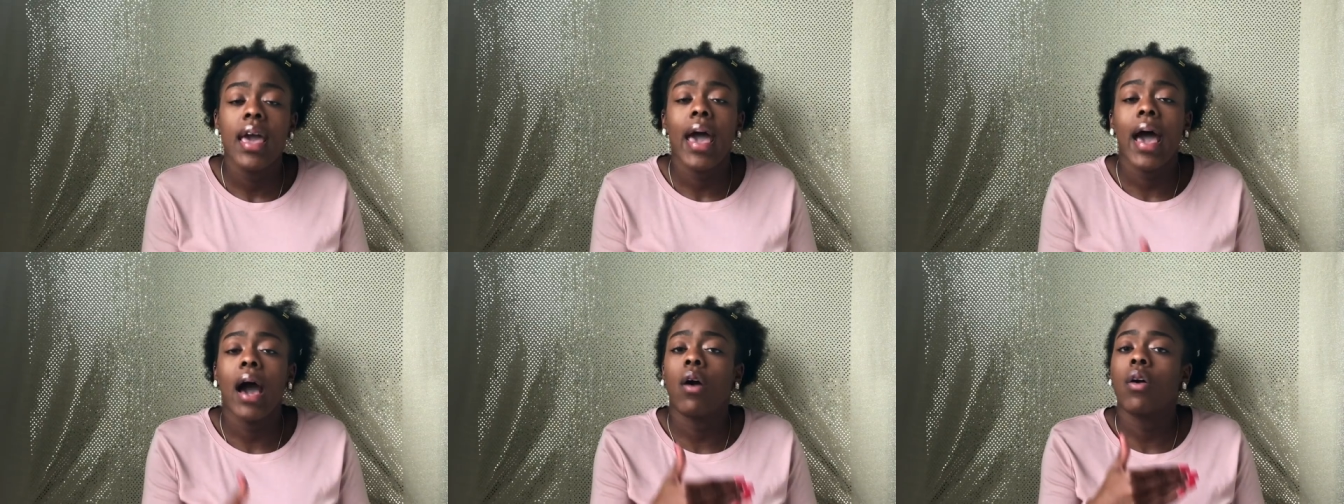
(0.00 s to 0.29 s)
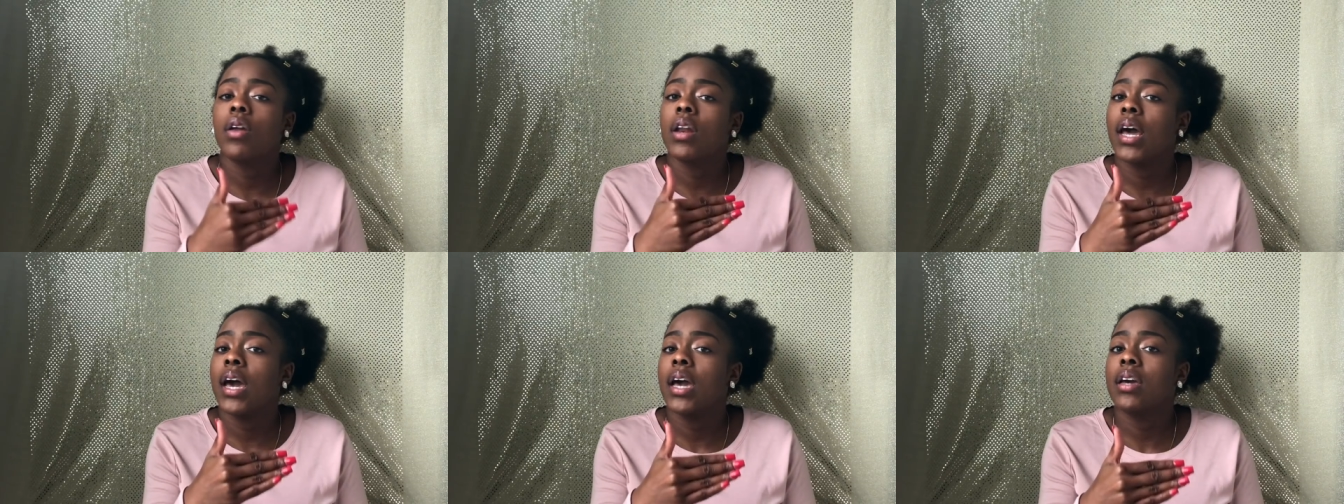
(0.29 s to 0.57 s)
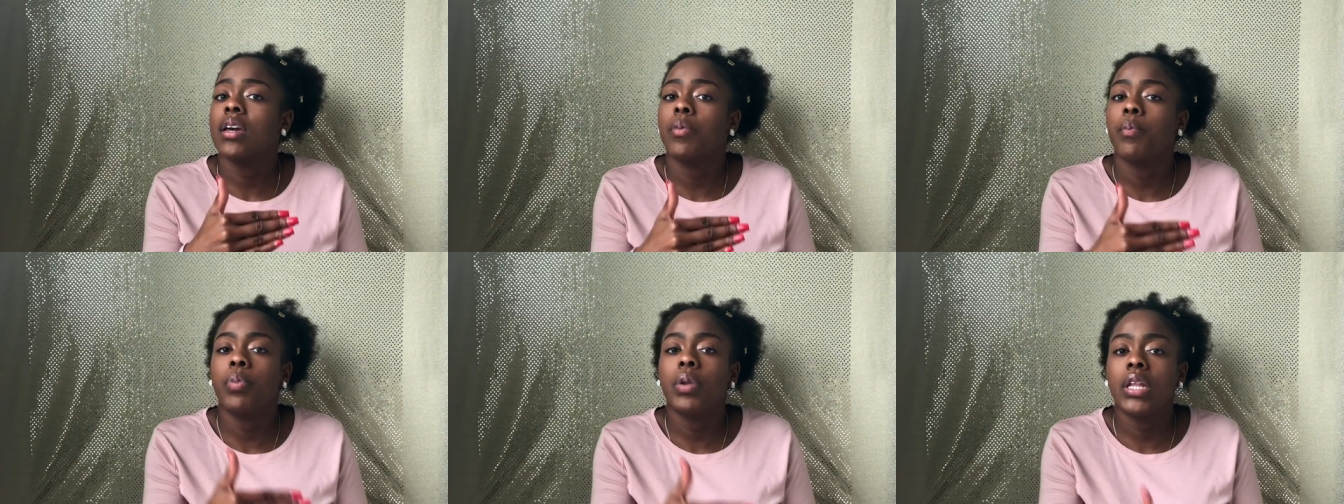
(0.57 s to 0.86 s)
How can
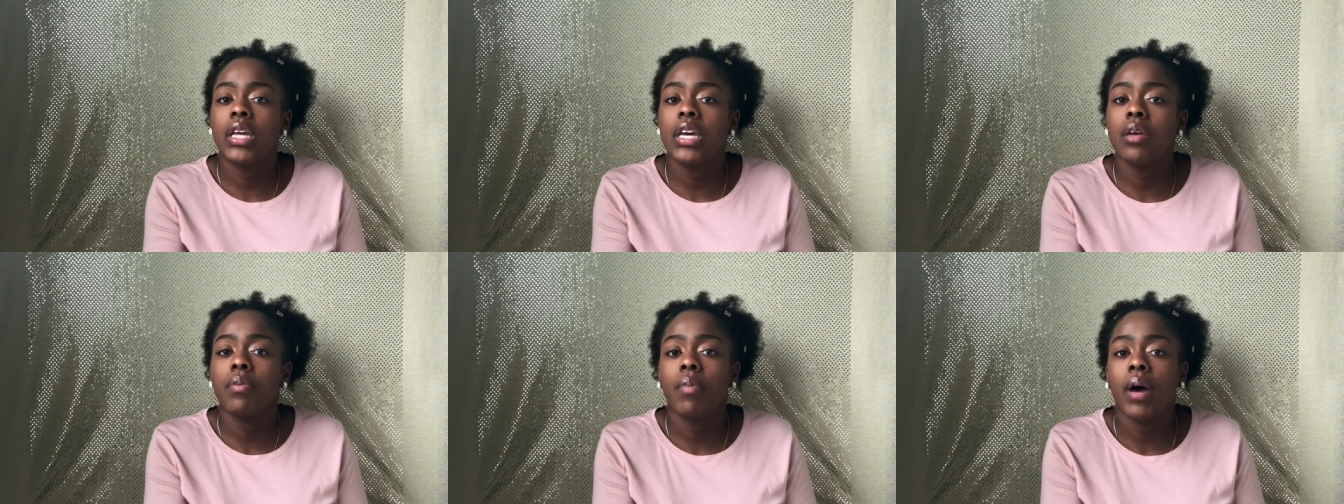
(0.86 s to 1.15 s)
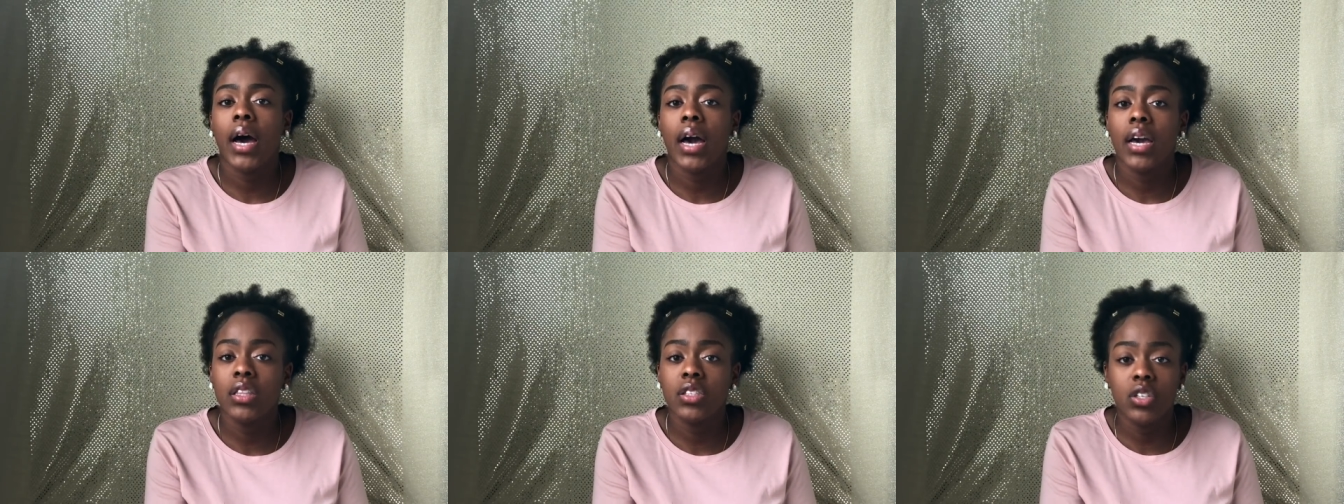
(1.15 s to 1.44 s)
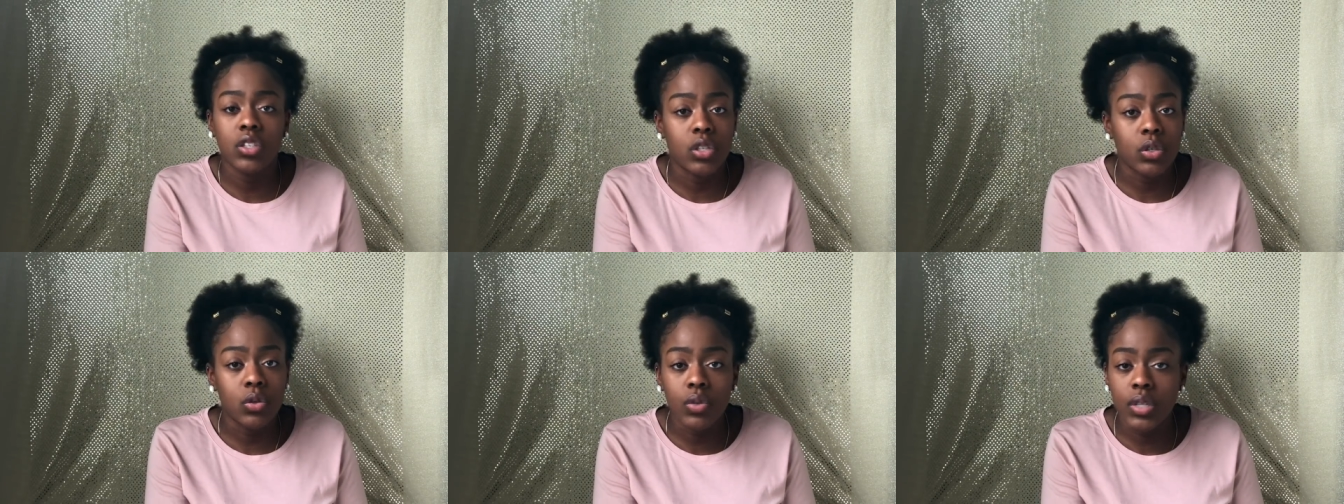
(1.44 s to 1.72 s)
I complete my
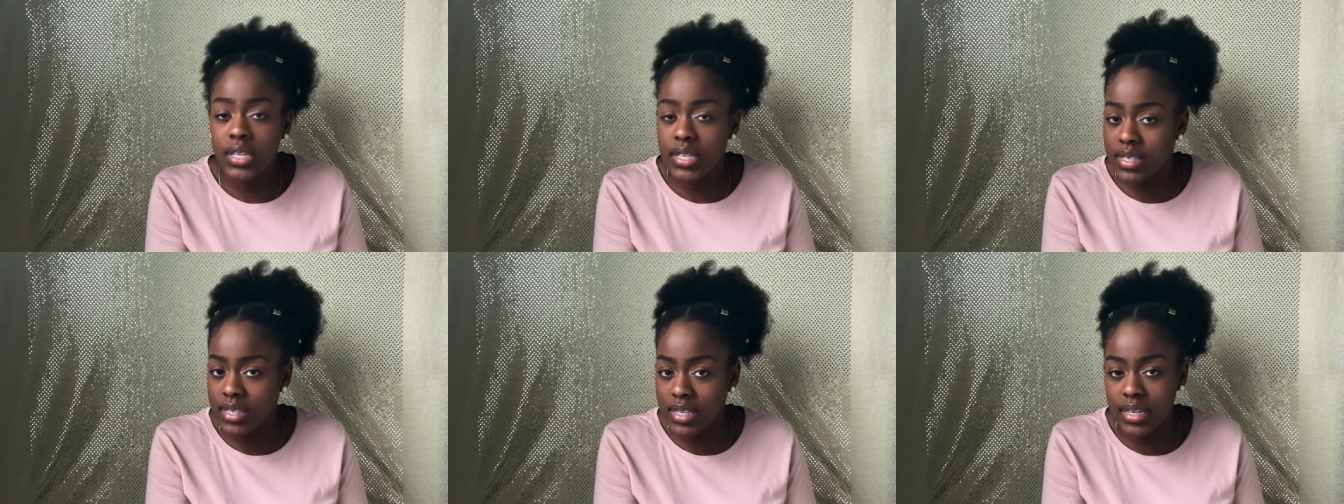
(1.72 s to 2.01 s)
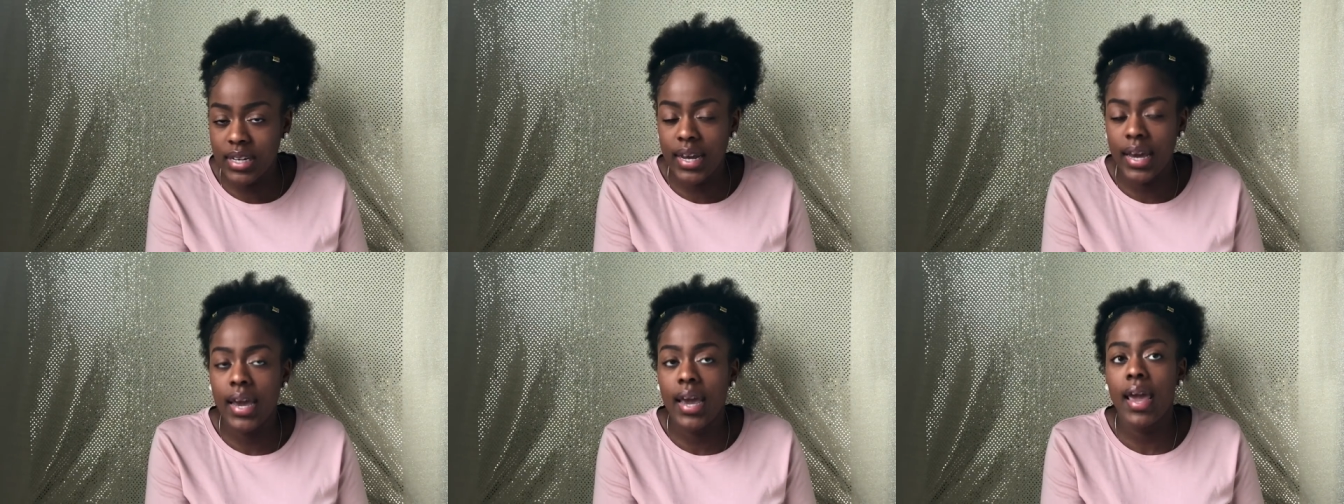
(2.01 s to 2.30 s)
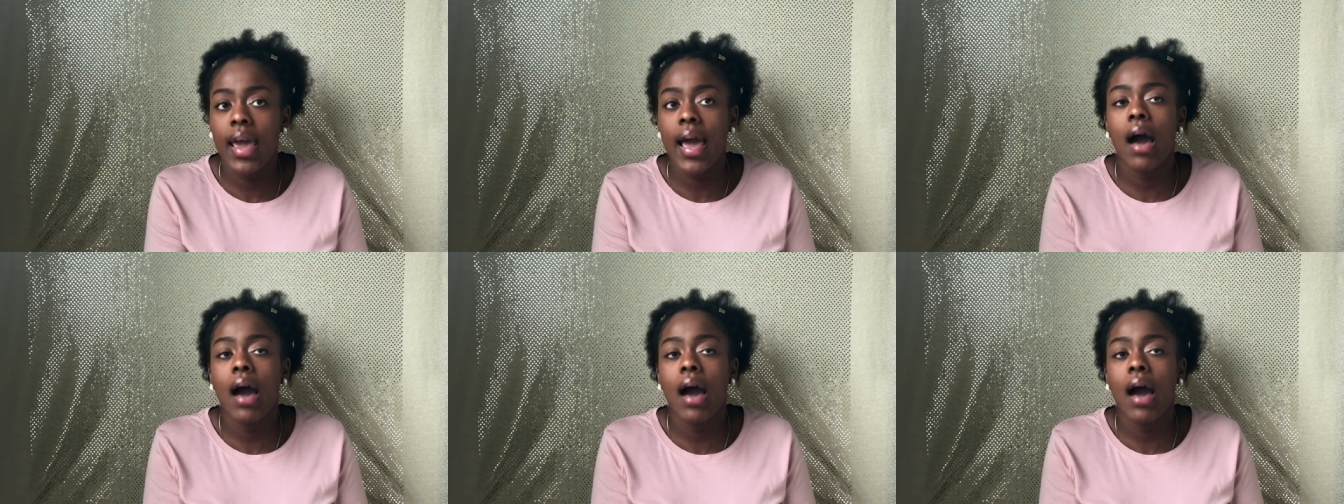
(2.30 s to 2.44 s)
to do list today?